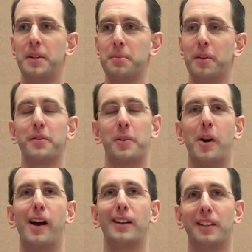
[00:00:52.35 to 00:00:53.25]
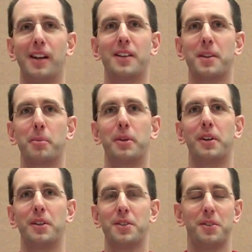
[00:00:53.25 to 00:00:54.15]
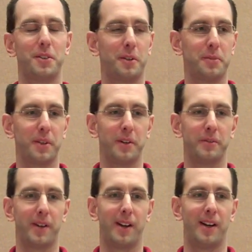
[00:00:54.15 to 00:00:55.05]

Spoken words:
it's been a fun ride the last couple of years in terms of,